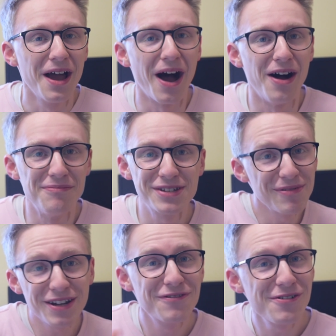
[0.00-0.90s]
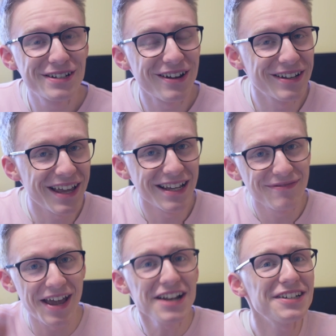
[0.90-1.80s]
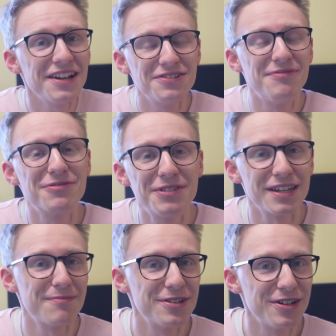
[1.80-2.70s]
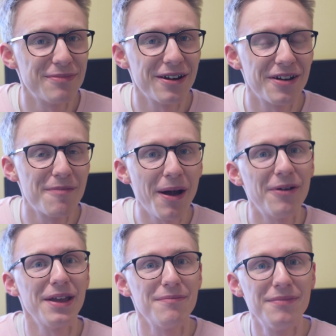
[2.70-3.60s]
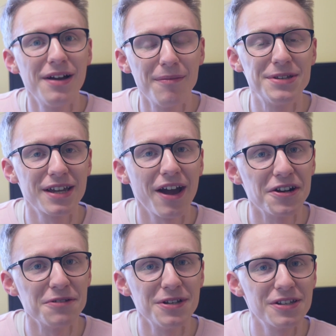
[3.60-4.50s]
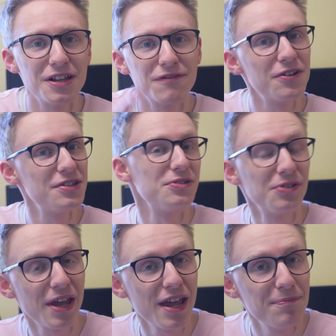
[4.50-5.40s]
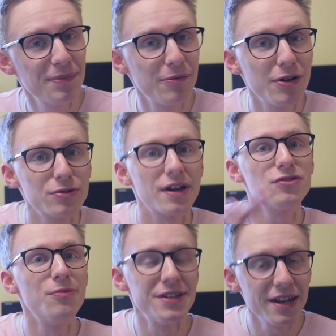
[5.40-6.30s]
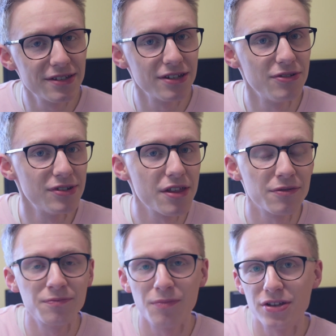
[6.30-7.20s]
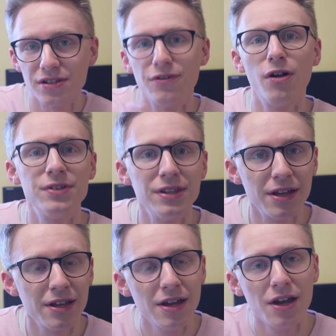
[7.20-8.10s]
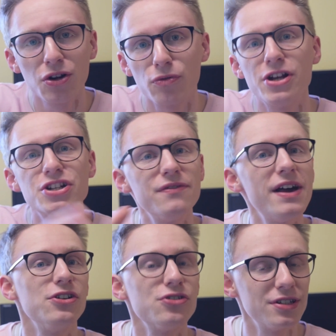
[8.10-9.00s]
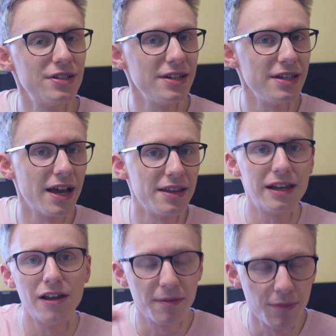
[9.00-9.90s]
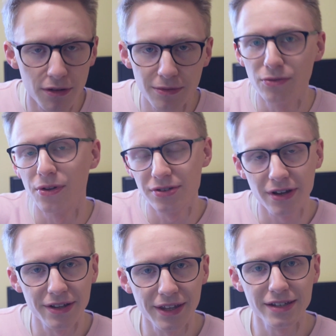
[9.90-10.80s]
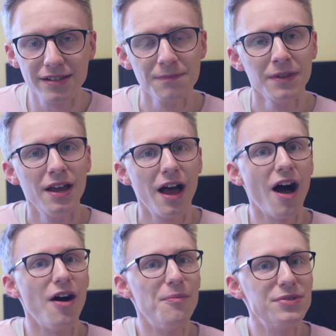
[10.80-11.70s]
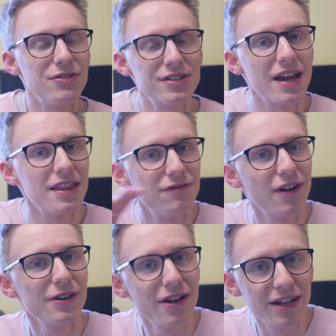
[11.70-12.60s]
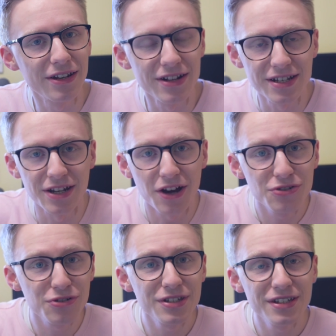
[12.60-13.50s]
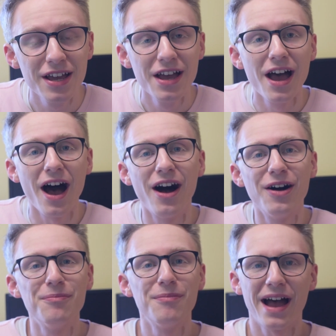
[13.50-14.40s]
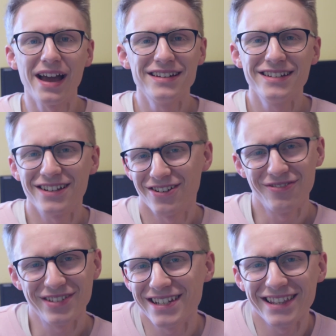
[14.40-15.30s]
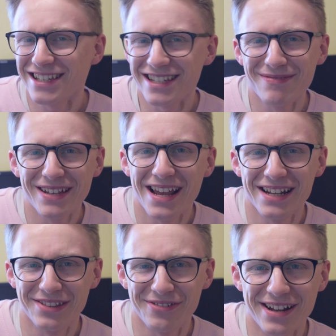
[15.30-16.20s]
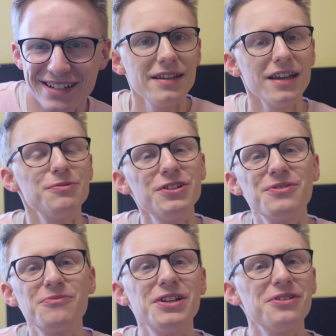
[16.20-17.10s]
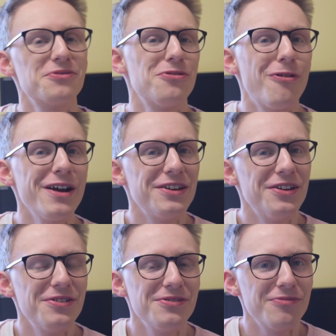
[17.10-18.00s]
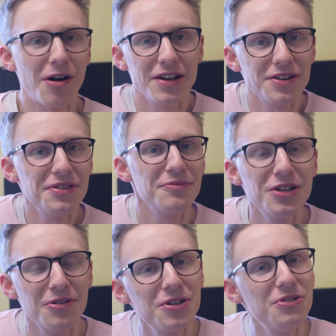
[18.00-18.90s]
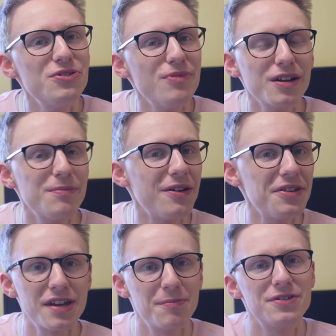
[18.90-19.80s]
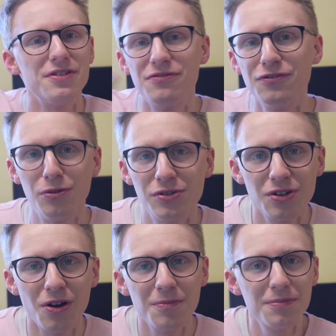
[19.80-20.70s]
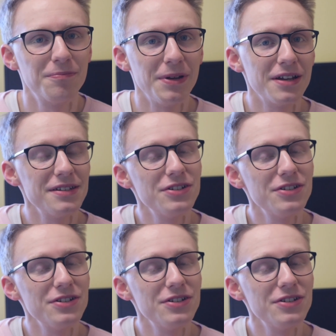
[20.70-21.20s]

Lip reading: So I'm looking forward to kind of getting a bit educated almost with this episode about him as a character, but certainly the focus is on him. Then we also have Thomas Edison, who's another person involved in the creation of electricity and the light bulb and all those kind of things. So it's set in the very early 1900s. And obviously there's going to be an alien threat. Yes, we don't quite know, well, I don't think we know a huge amount about this episode full stop, because